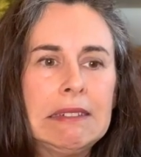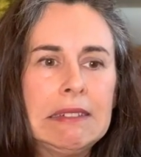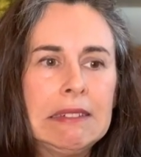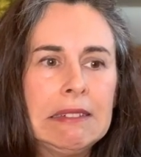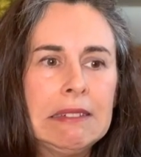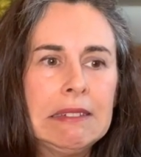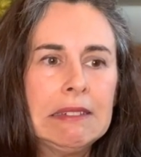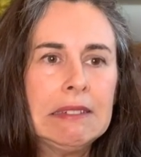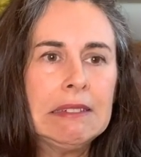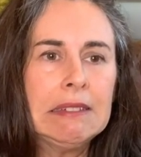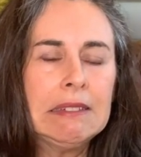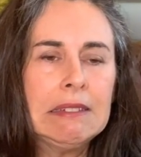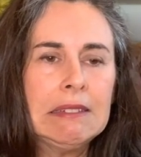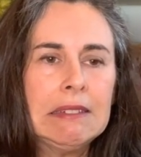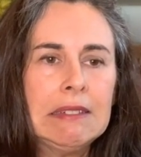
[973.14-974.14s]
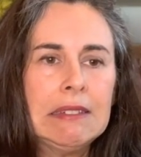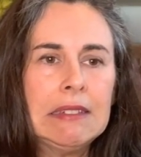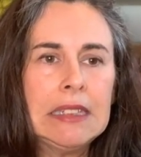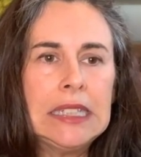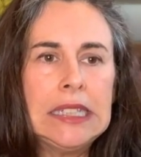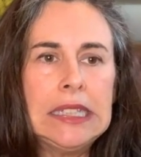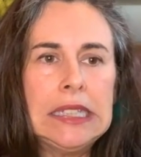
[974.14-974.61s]

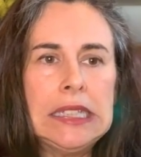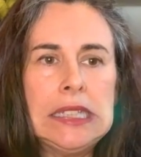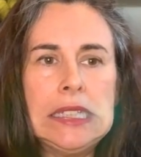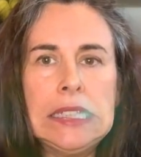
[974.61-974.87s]
Nothing is said.